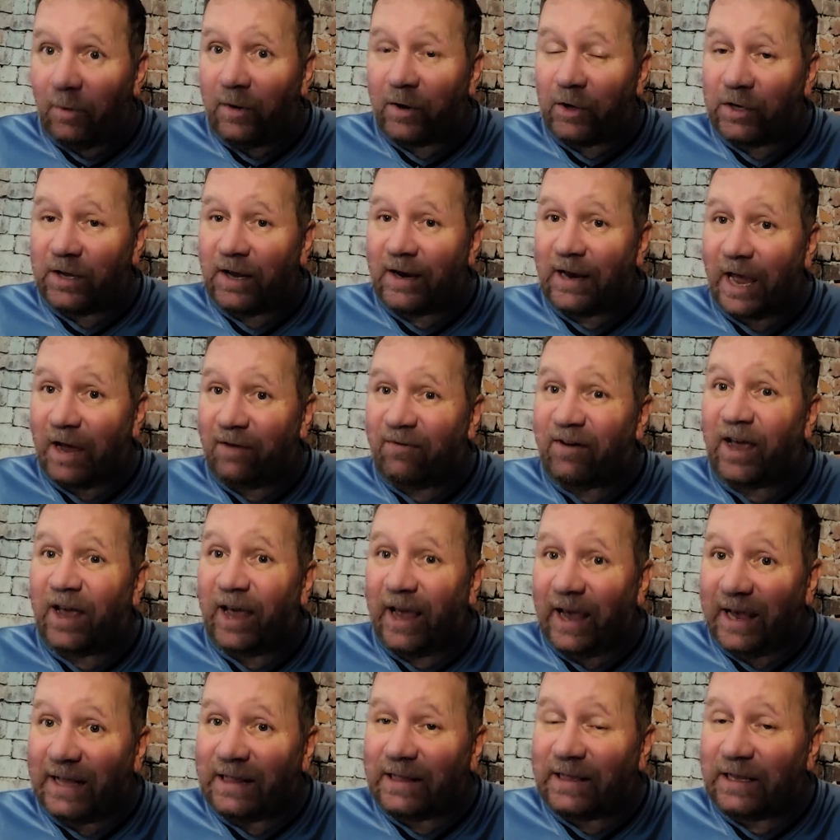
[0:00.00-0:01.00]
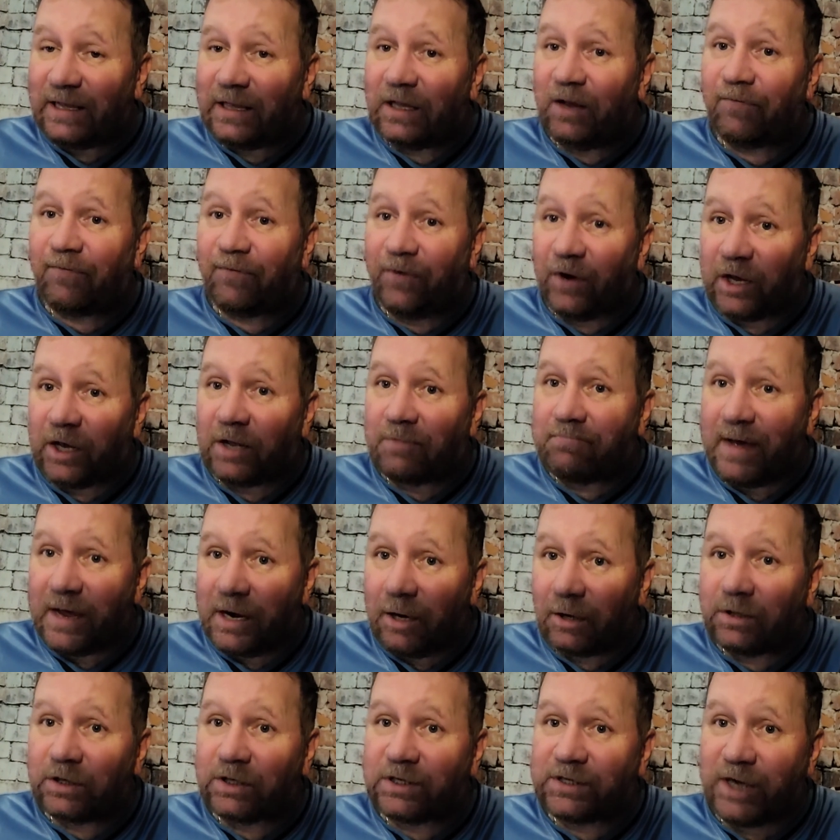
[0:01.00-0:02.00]
and they have 8 in the freaking
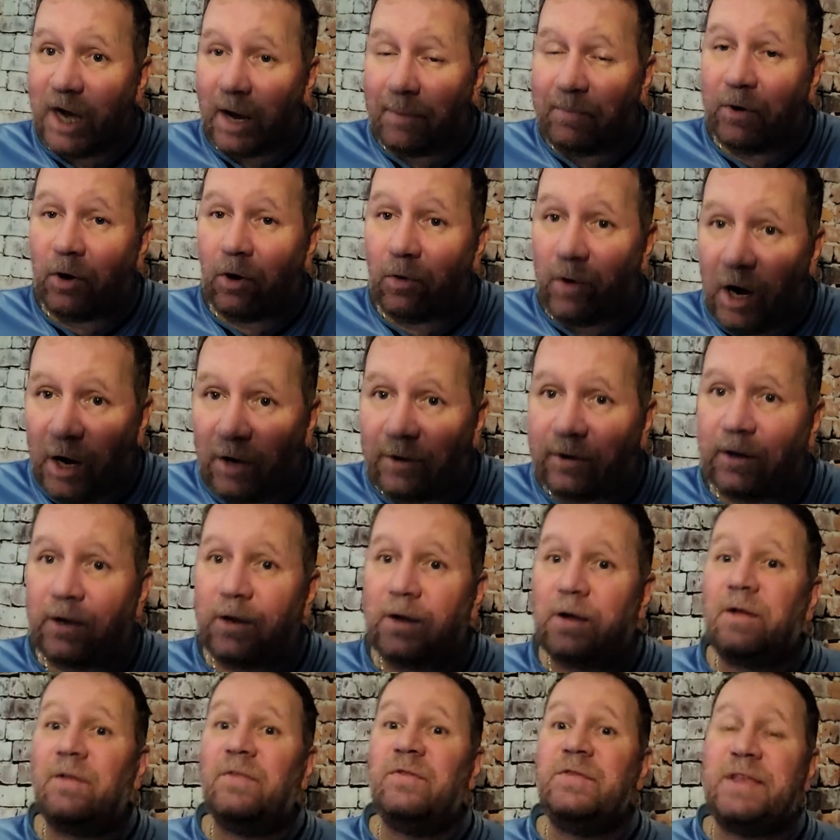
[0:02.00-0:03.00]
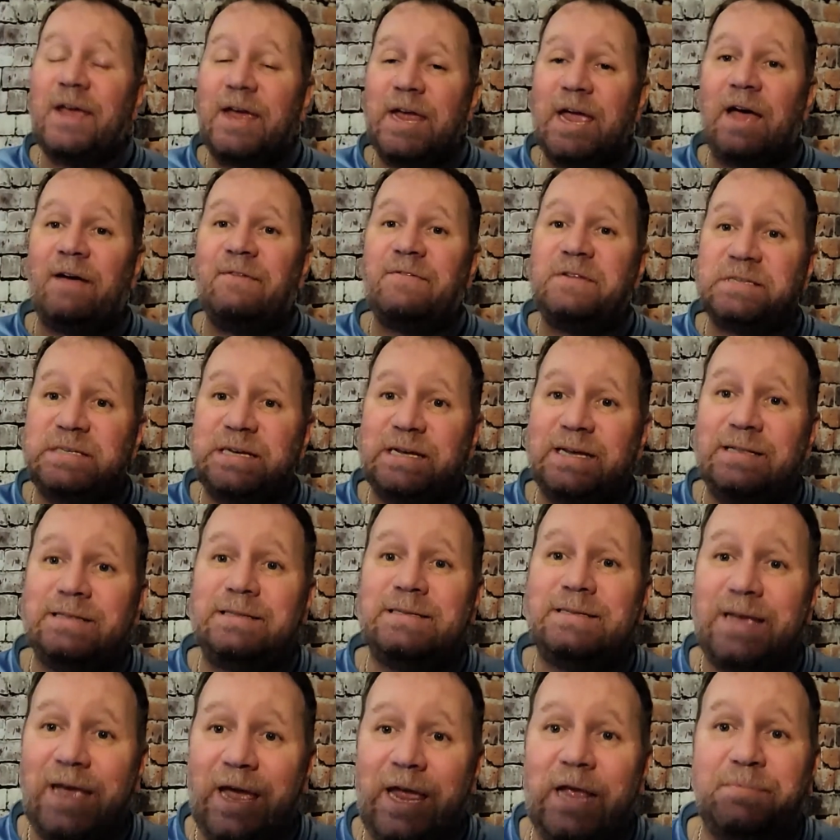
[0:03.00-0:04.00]
middle to stop your run. They have seen
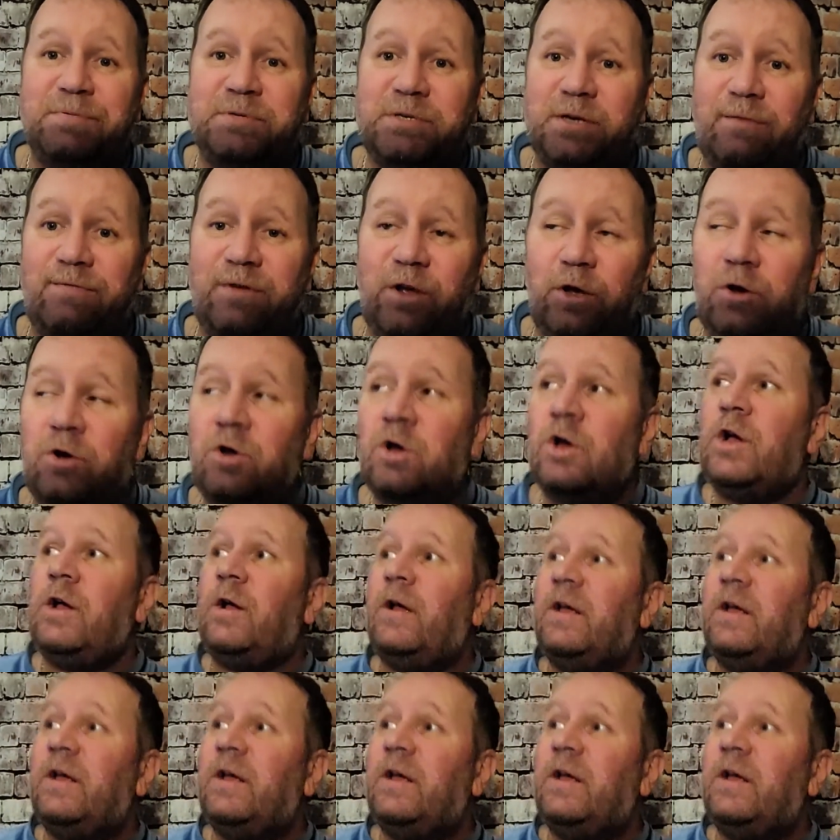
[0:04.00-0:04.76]
tapes of you.